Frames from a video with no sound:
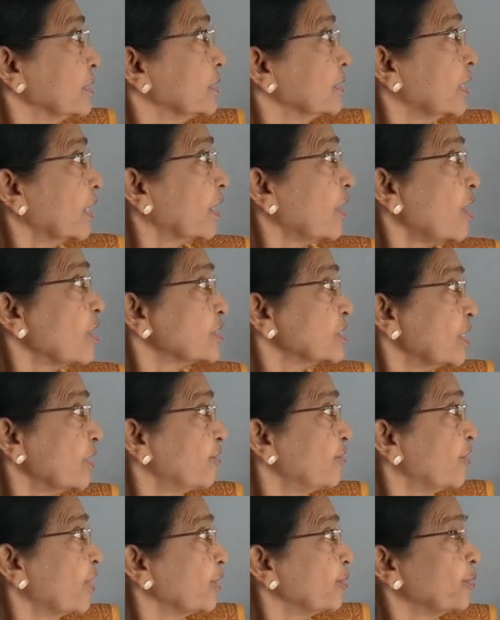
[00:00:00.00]
the cost
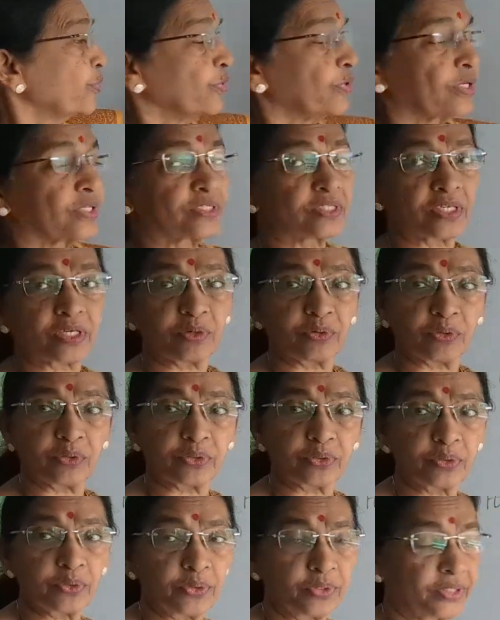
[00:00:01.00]
of one book is equal
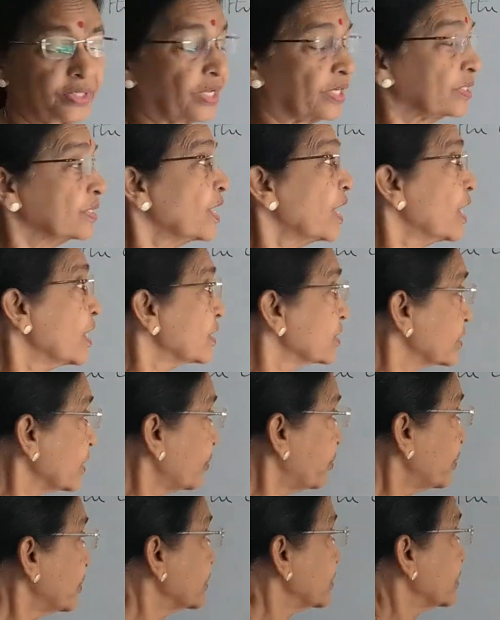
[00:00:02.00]
to 10.
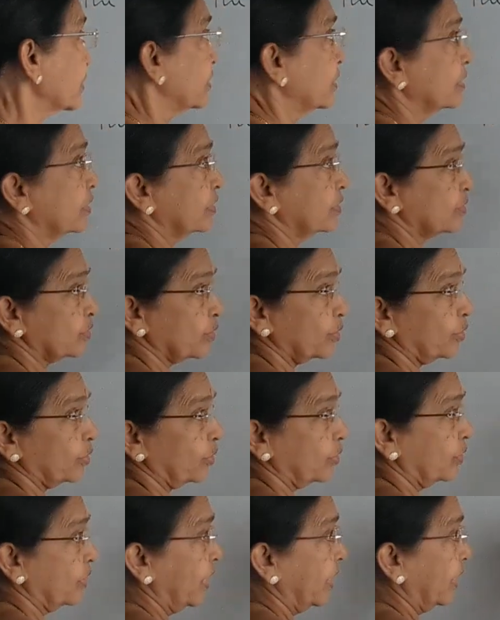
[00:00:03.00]
Suppose
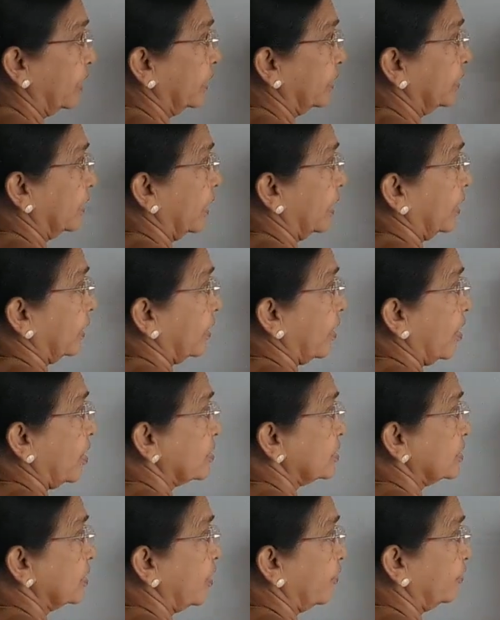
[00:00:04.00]
so the
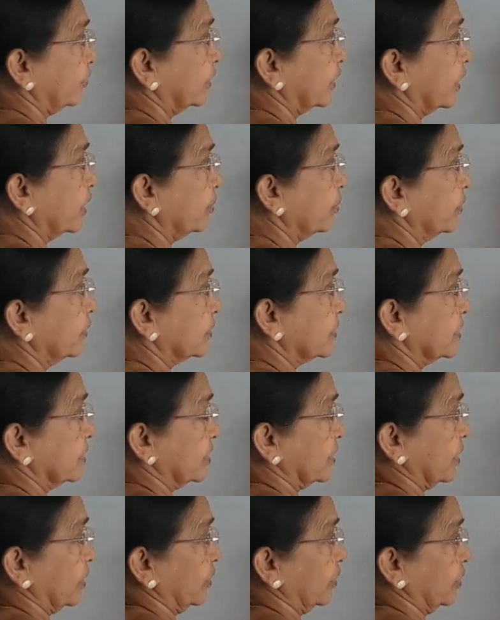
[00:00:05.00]
cost of three books
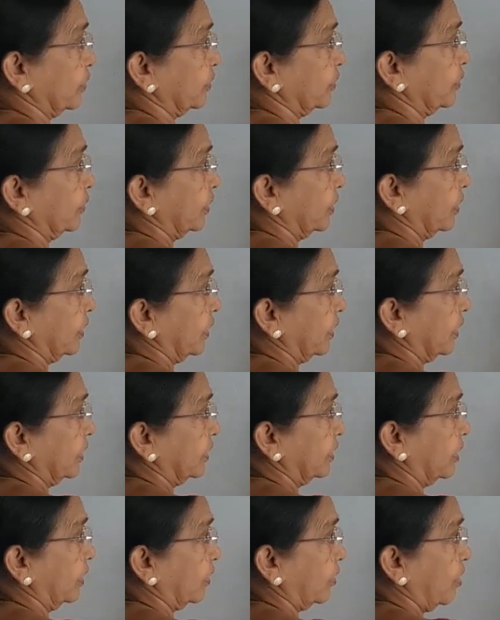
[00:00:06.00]
is equal to
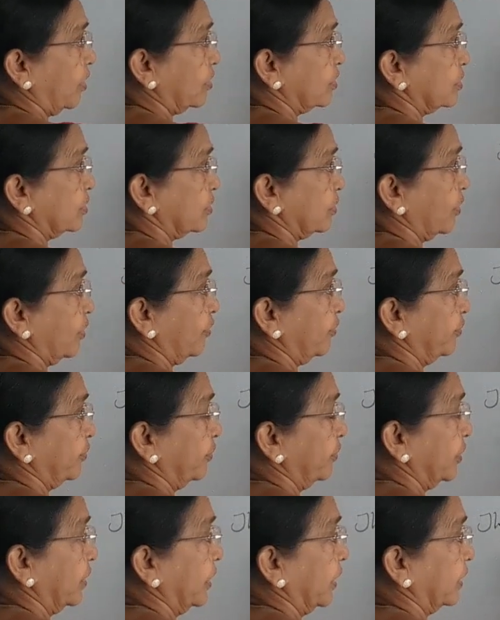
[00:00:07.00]
the cost of
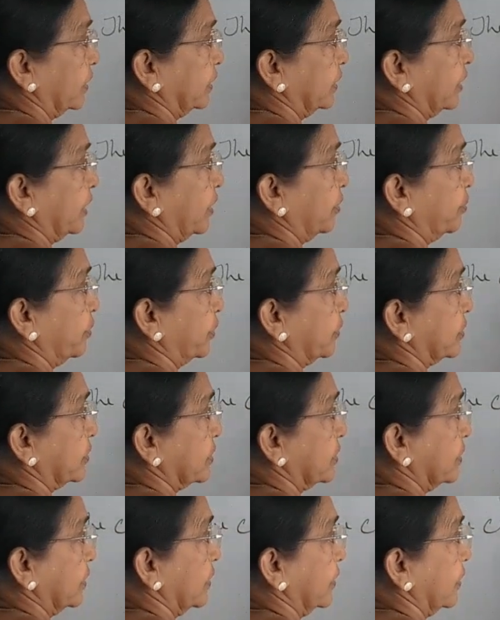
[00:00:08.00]
three
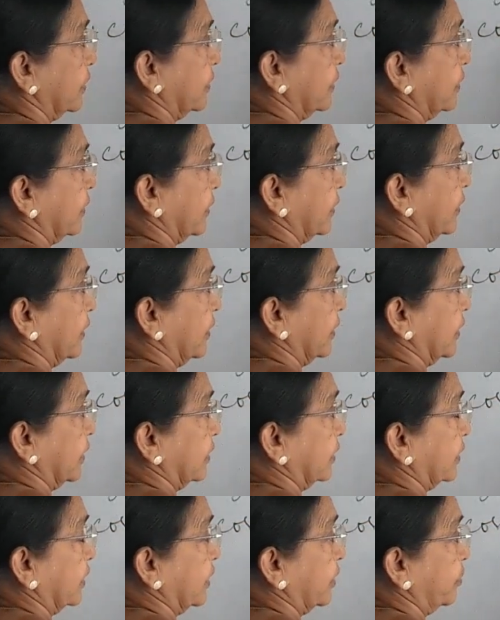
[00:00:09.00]
books.
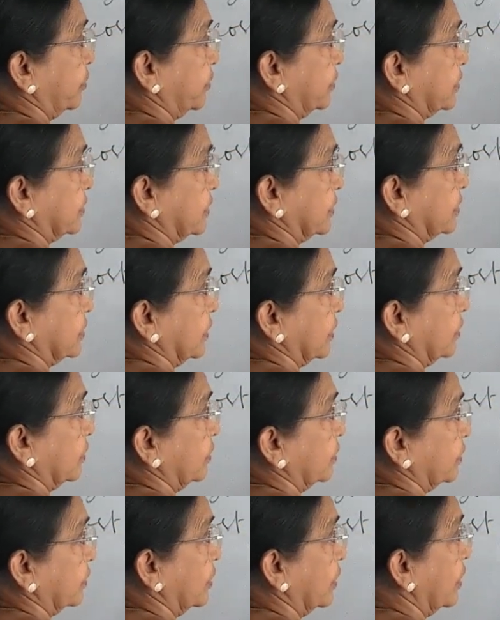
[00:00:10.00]
Three books is
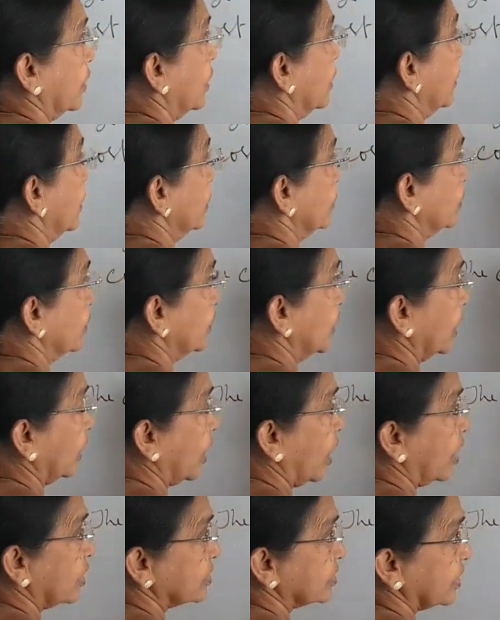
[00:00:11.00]
equal to. So the
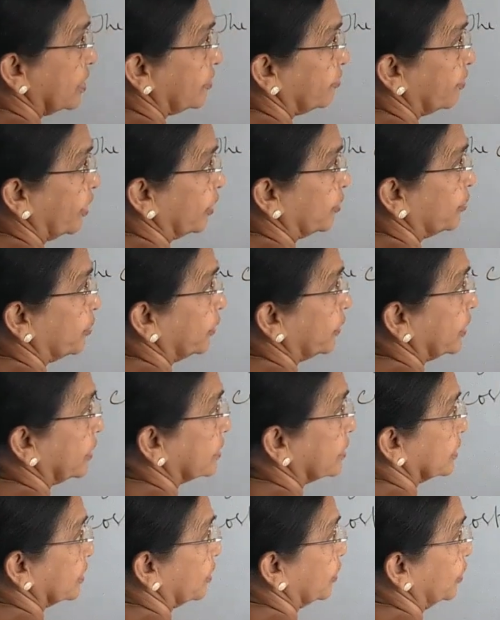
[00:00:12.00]
cost of one book
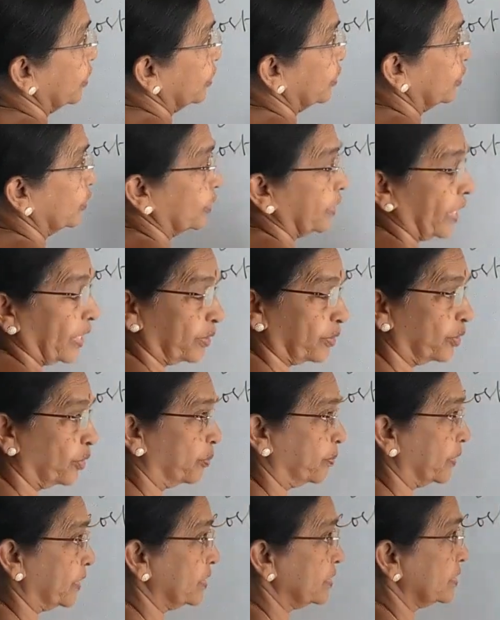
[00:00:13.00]
equal to 10
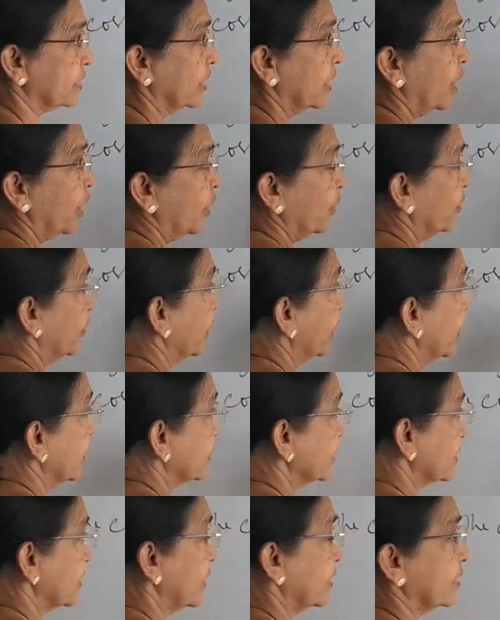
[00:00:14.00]
rupees. We
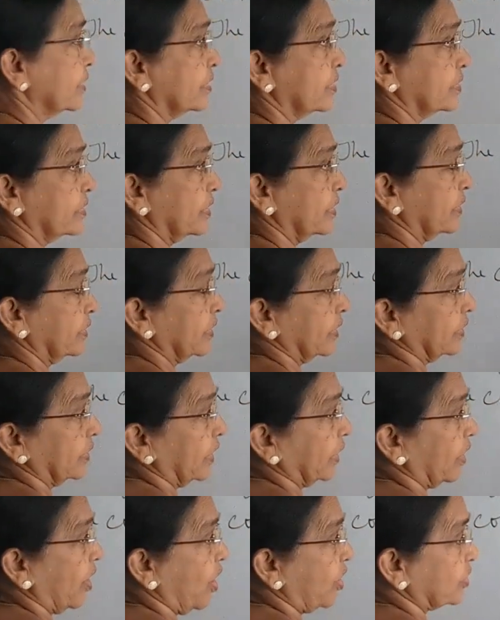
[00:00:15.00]
can say easily that
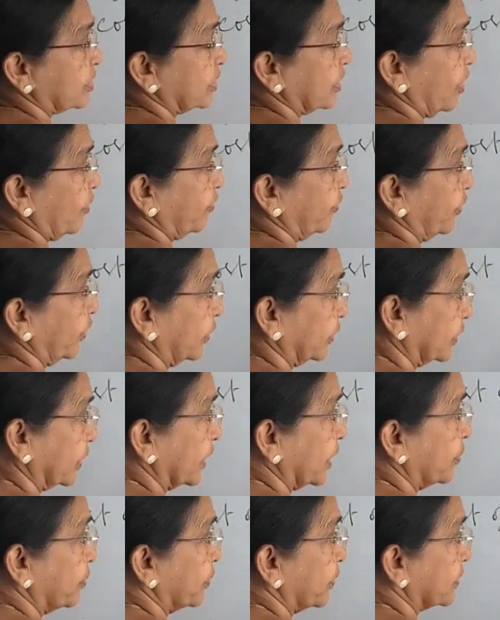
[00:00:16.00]
the cost of
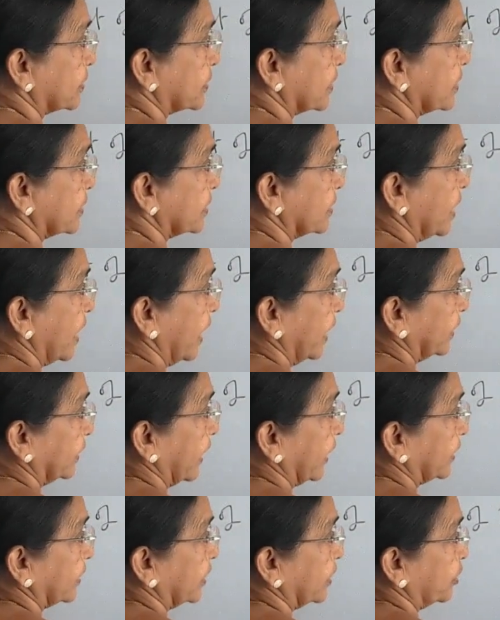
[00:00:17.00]
three books is
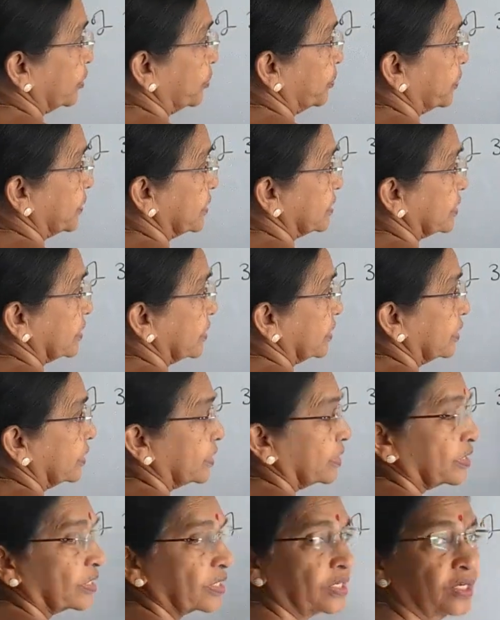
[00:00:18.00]
30 rupees.
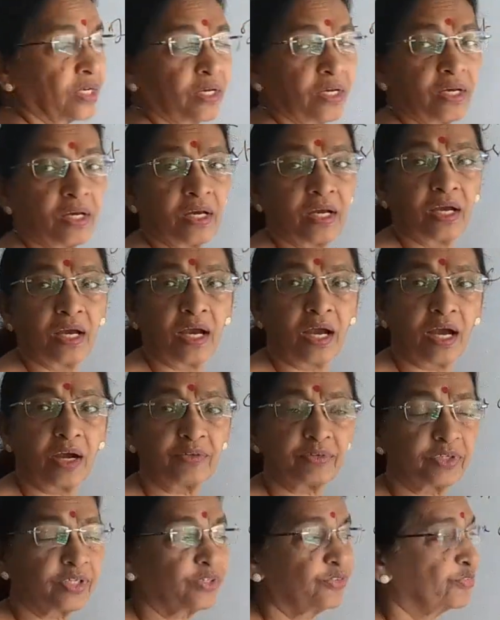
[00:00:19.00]

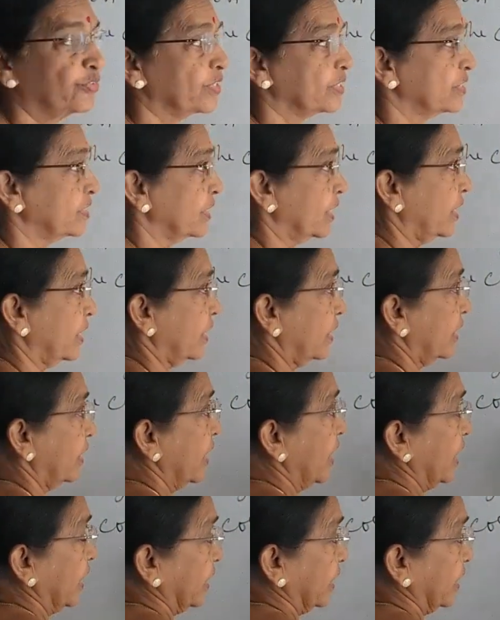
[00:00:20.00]
How did we say?